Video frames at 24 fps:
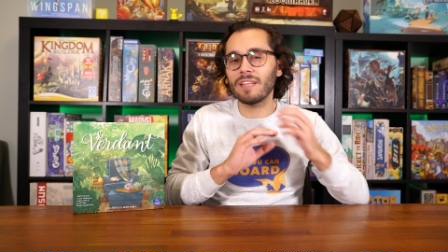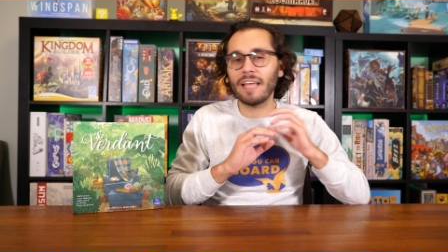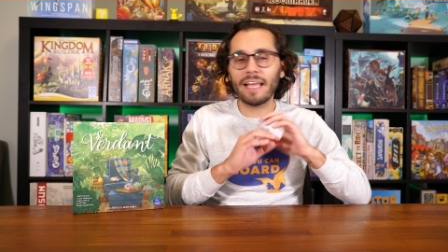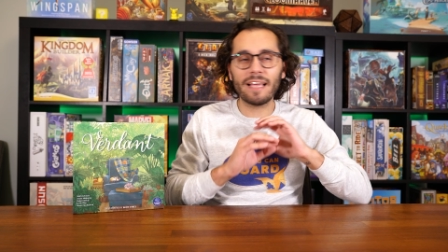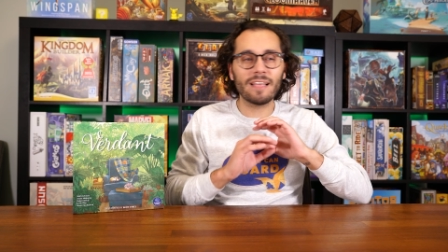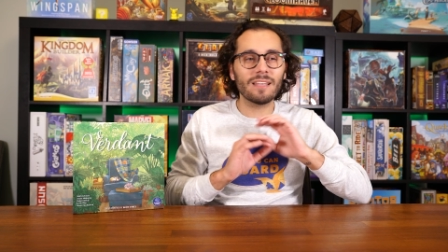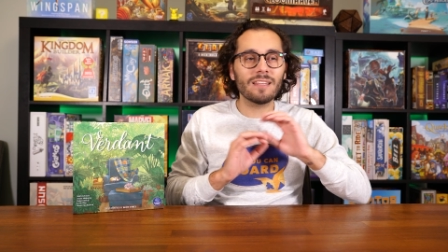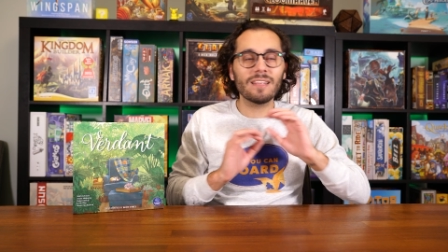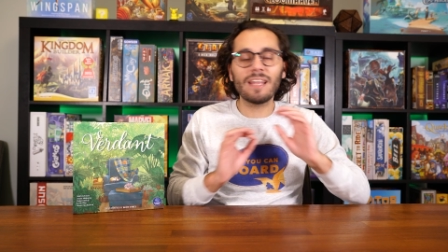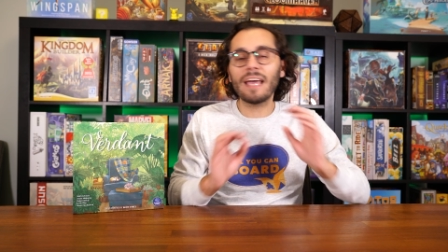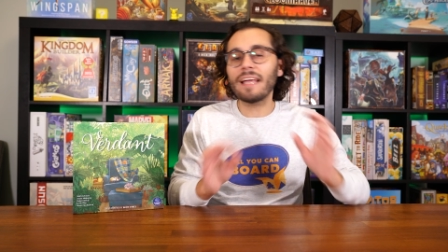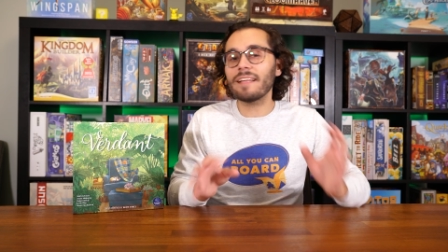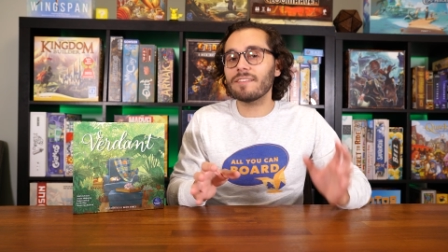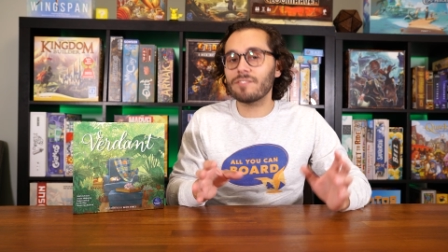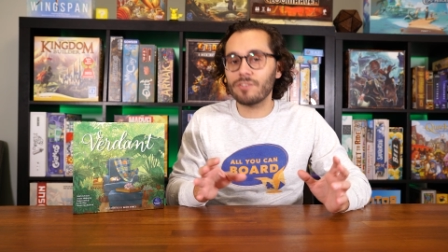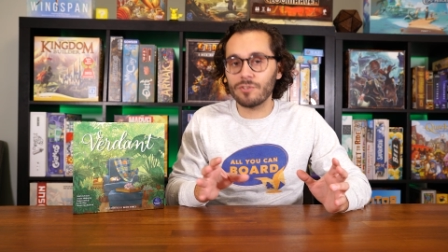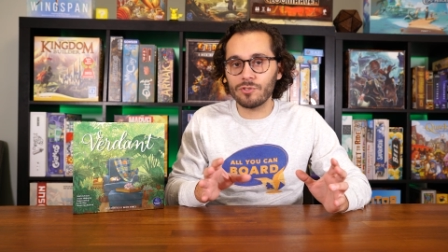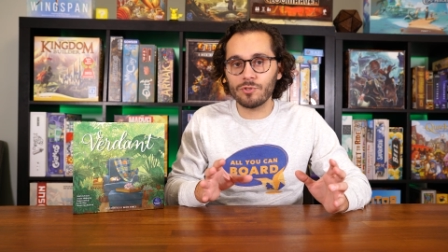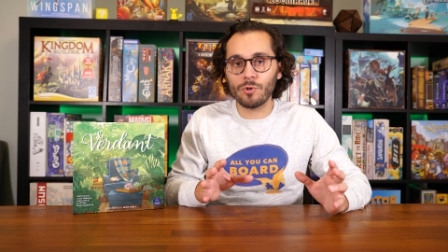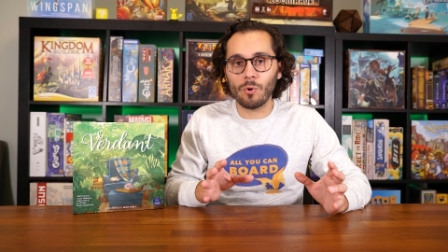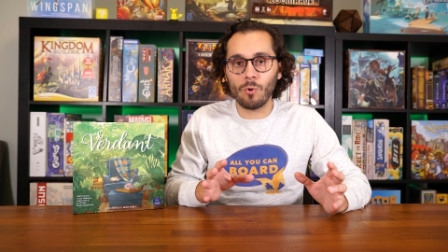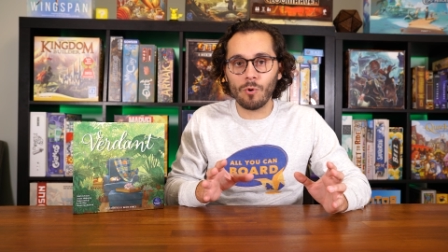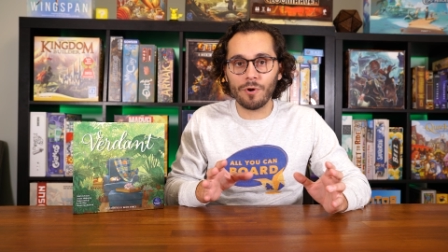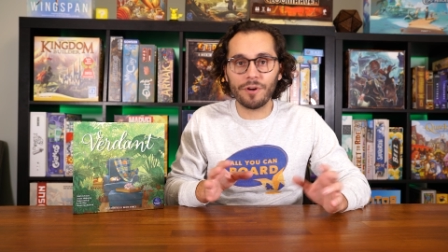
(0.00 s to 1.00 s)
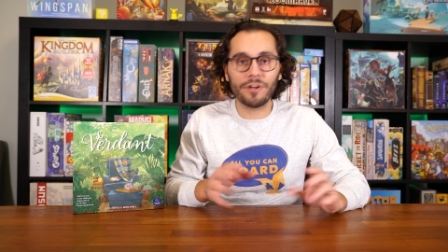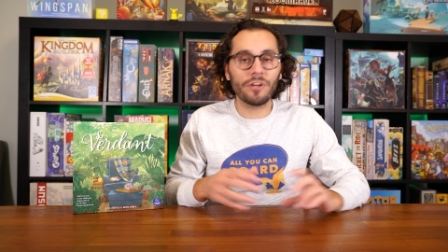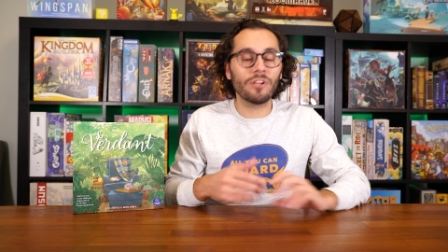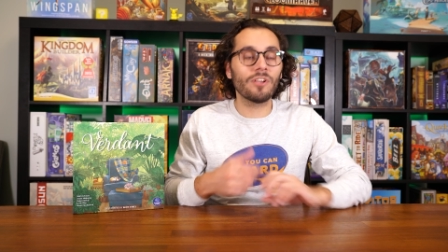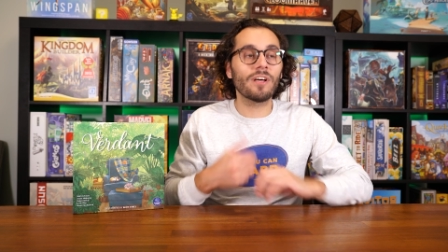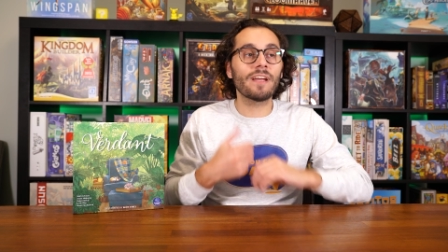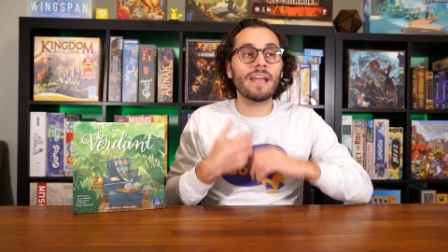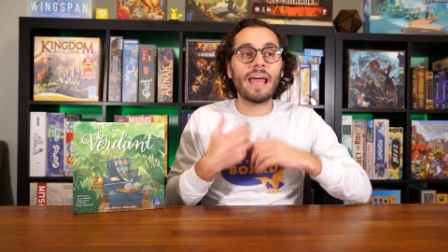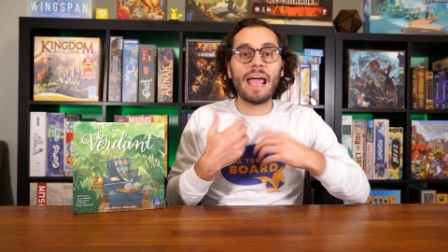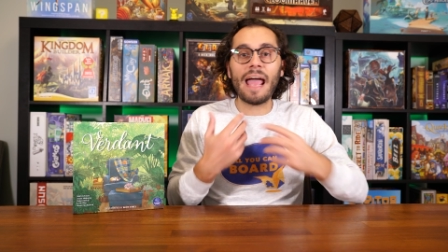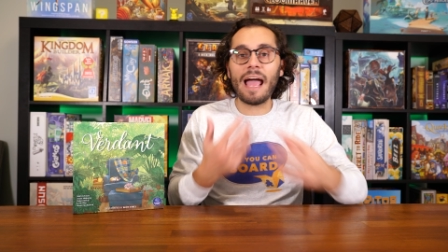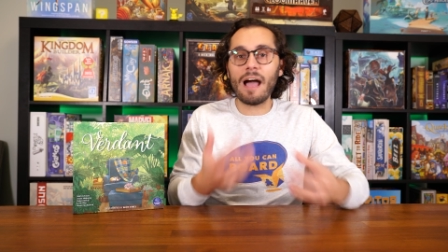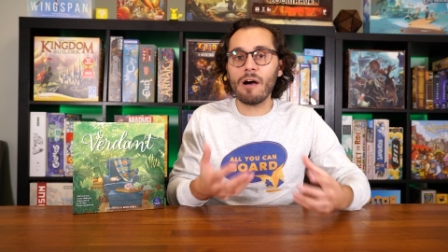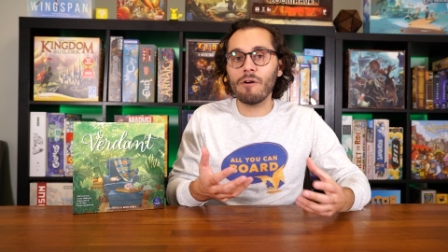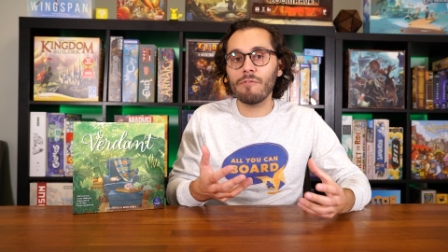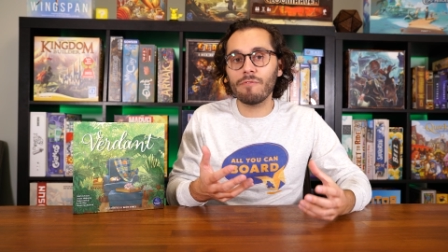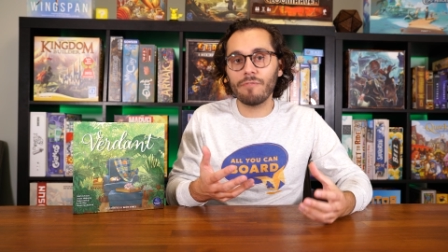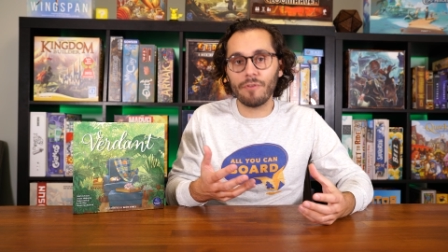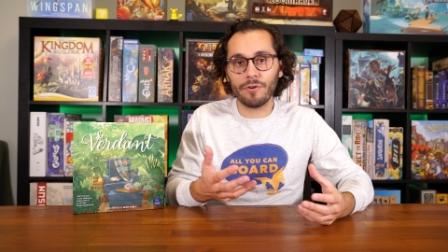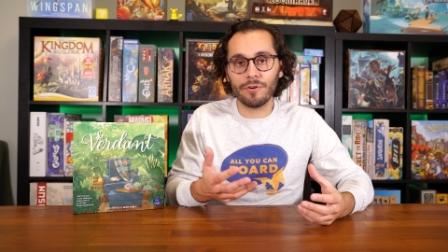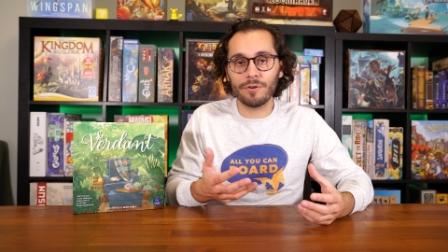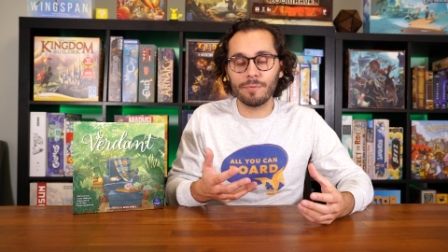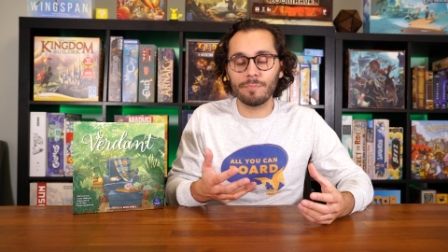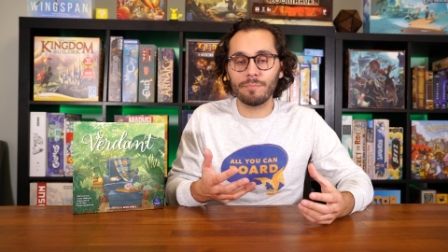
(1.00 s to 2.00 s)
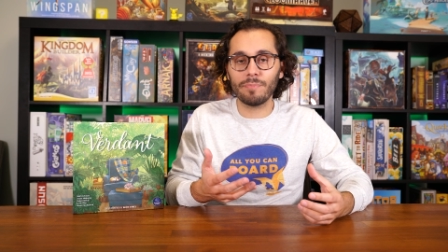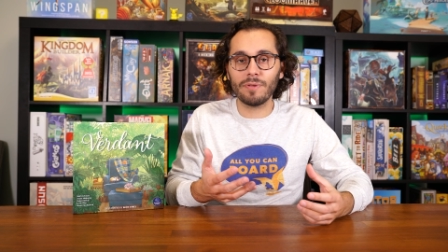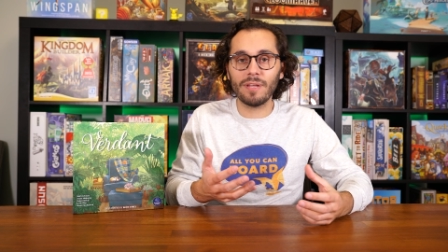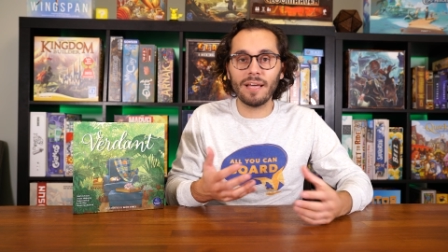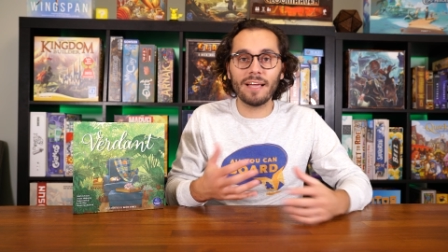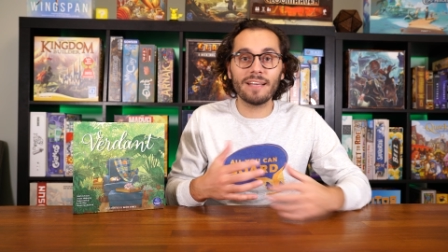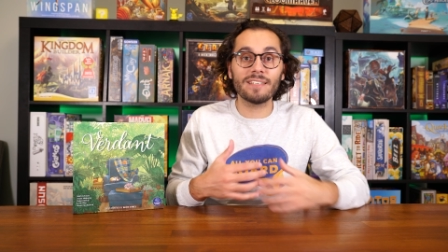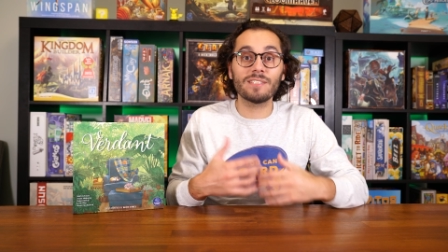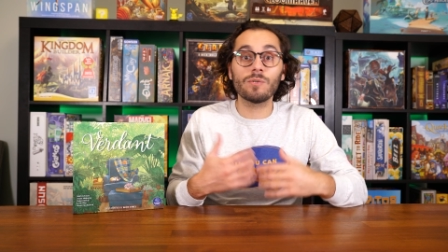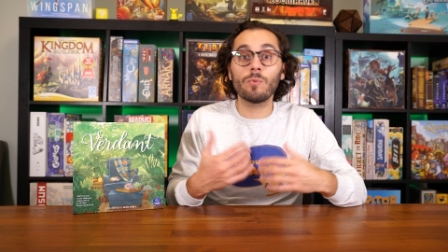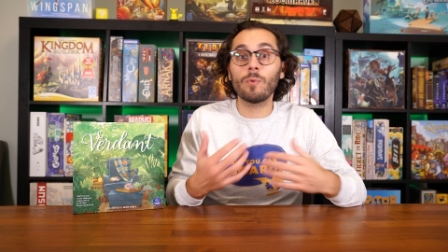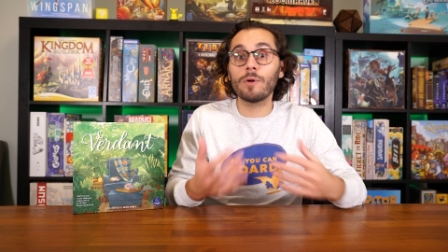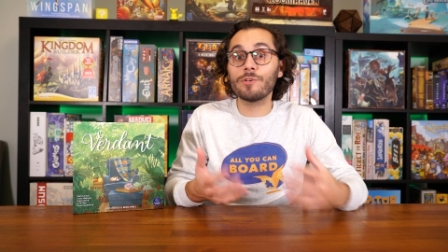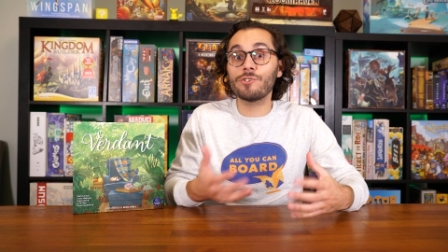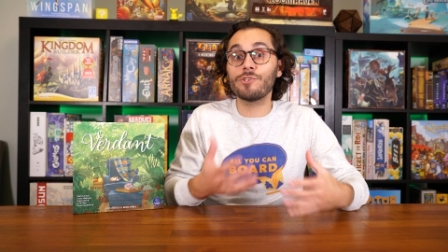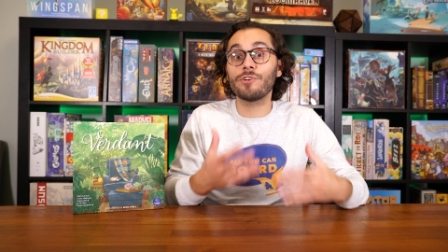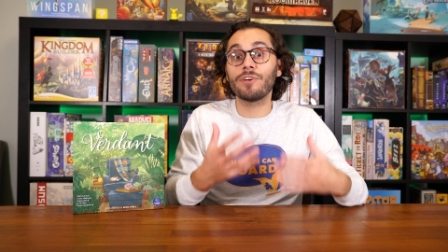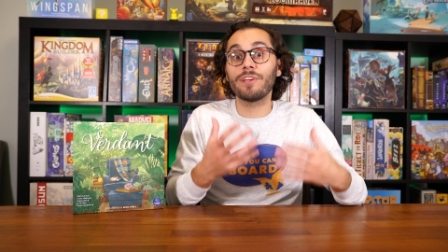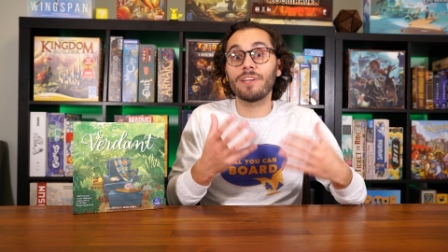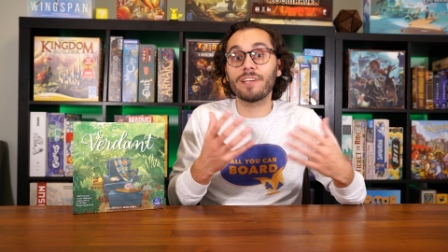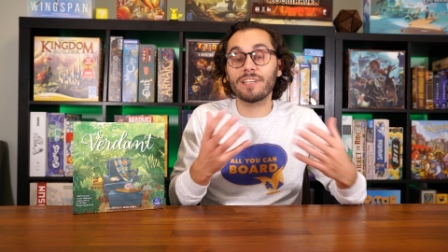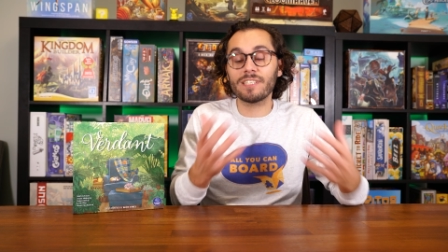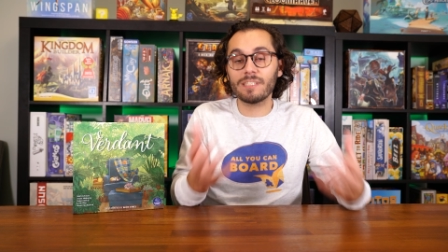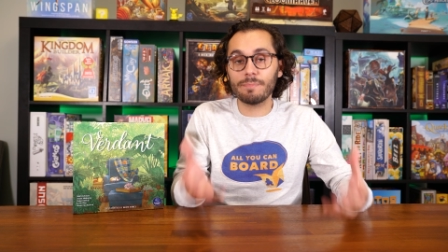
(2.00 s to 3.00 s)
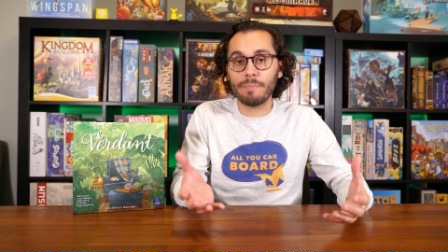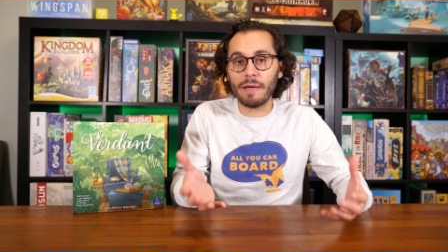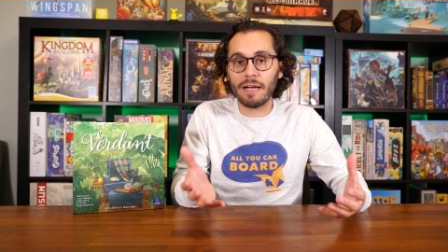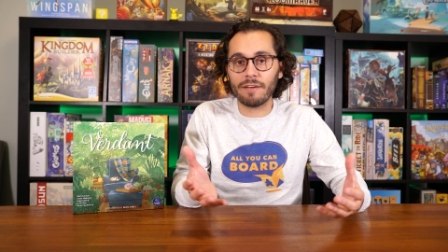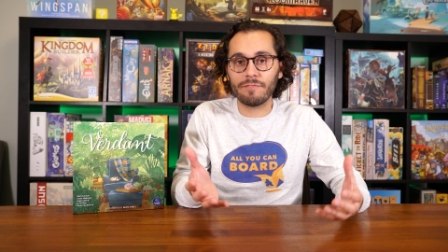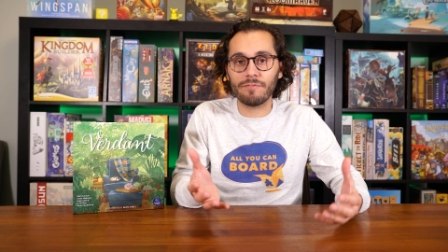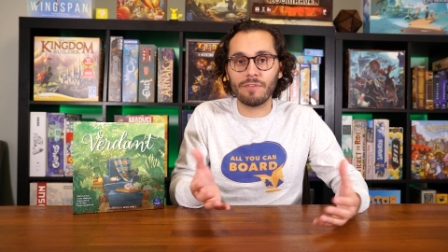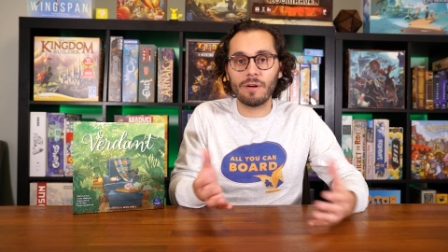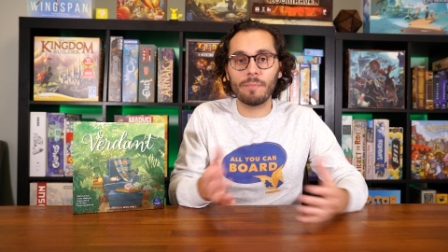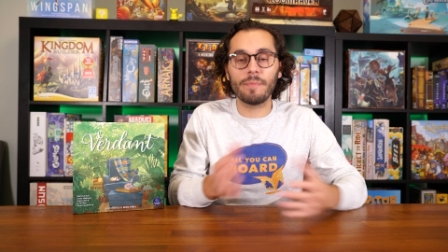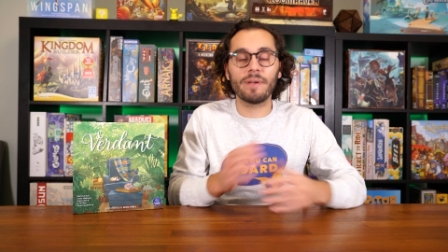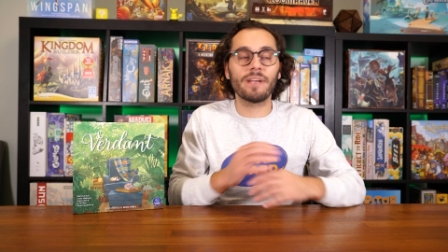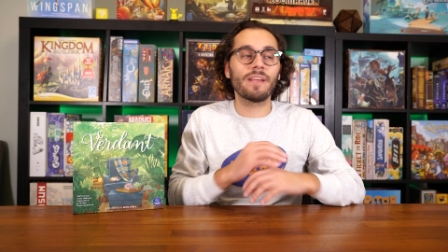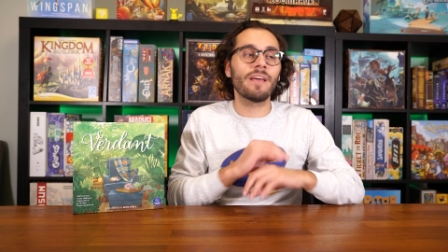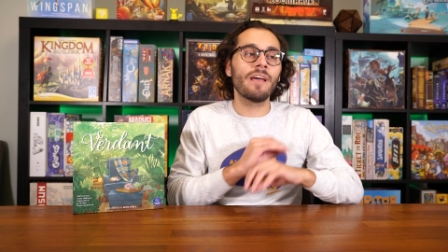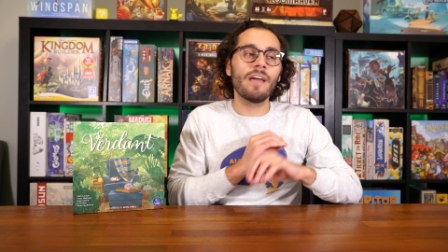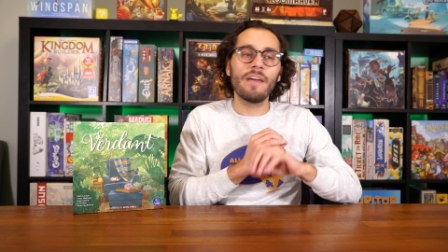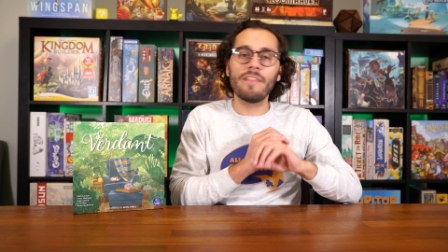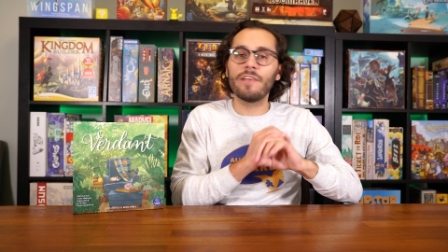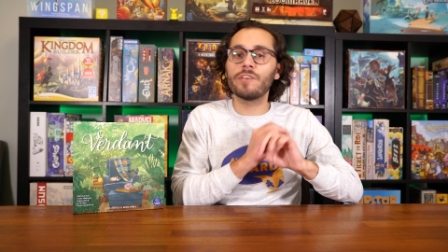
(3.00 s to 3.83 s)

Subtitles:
like light tutorial on how Verdant plays and what you can expect from it.